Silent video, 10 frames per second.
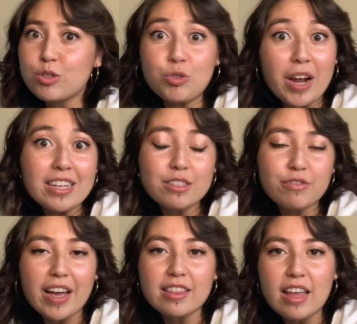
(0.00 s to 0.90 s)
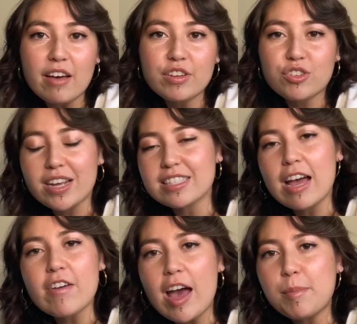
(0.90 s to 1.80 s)
tries to find love and tries to
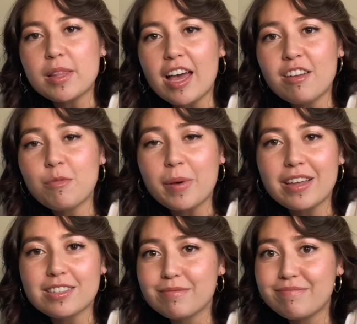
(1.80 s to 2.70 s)
have a happy life, but,